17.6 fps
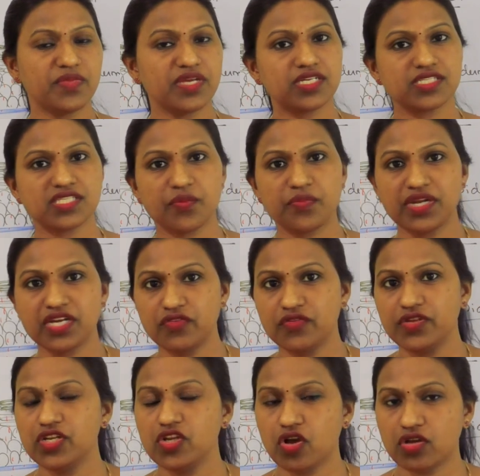make a separate
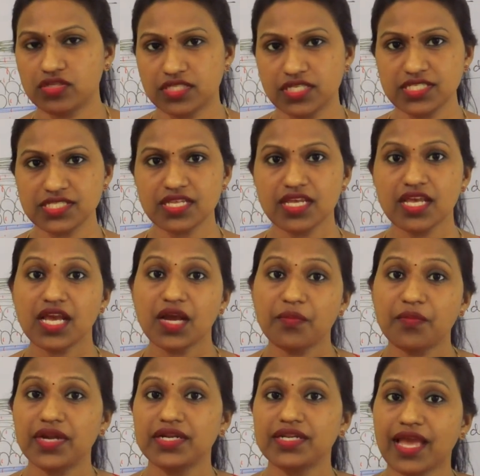video on this,
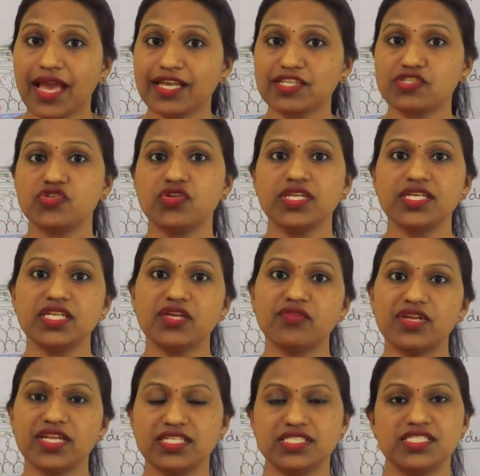but actually in
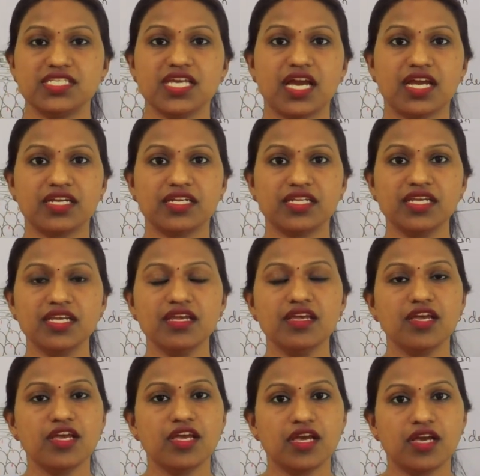our NCERT,
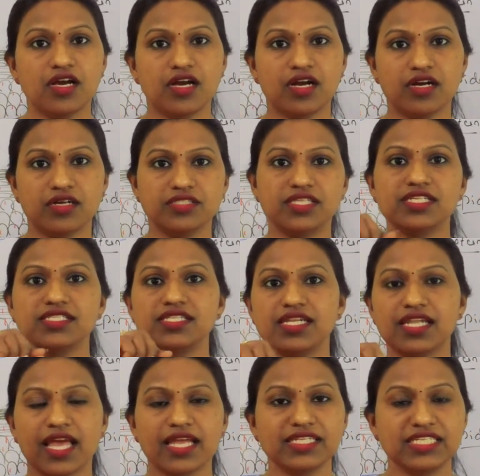uh, there is a
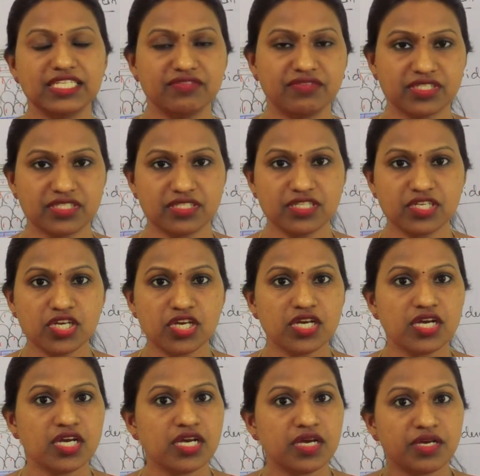line given.
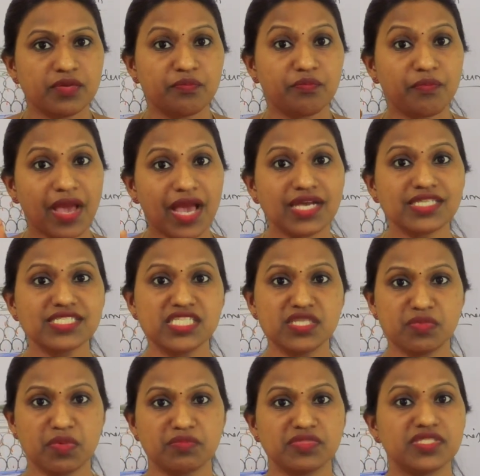
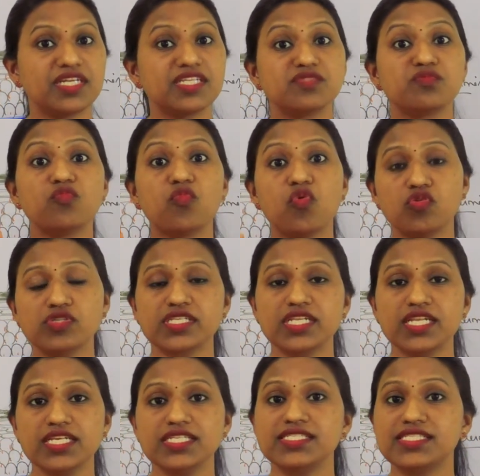Maximum, that is
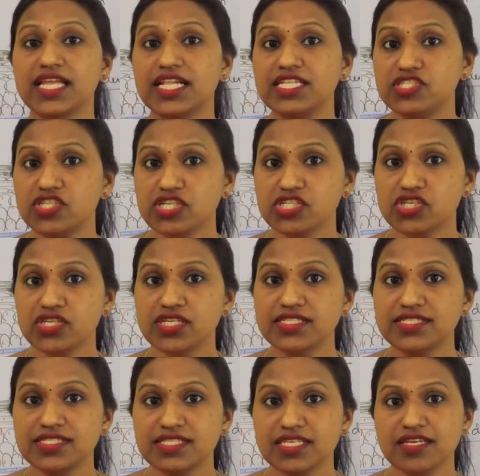mostly cell junction
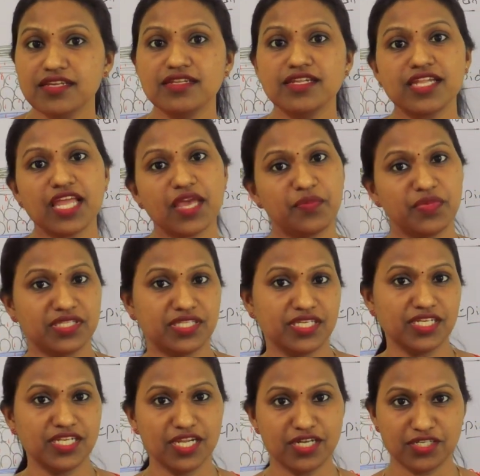is seen in
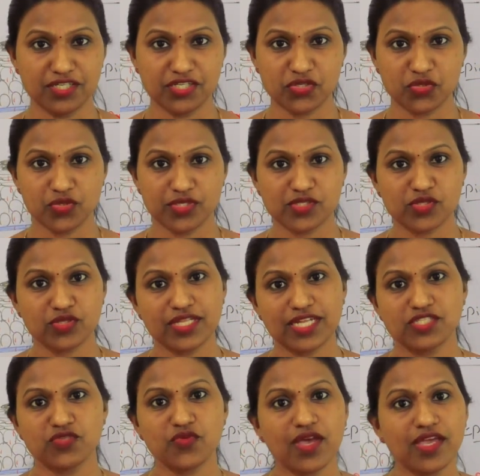epithelial tissue. So
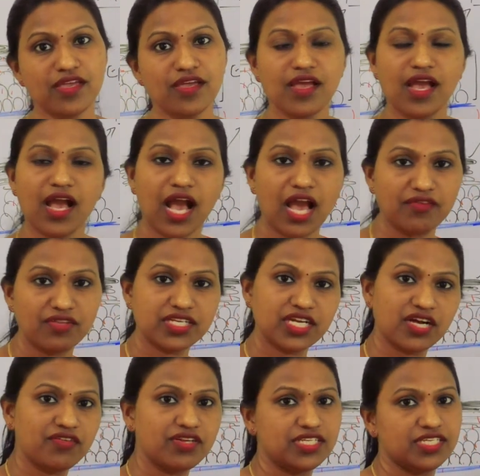that's why I will
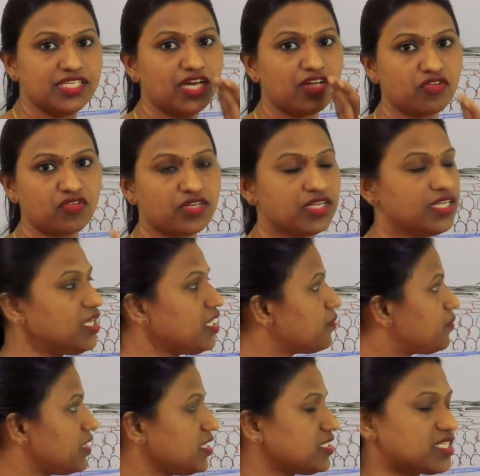cover here only.
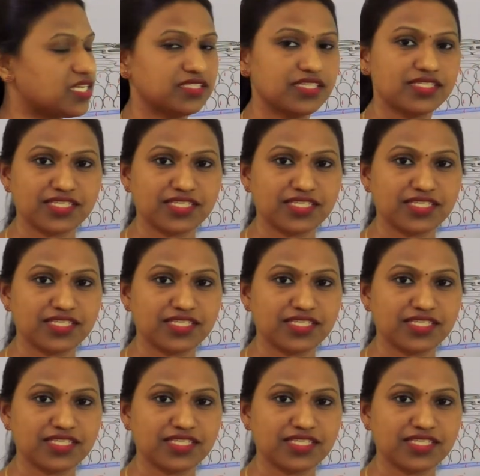Please take the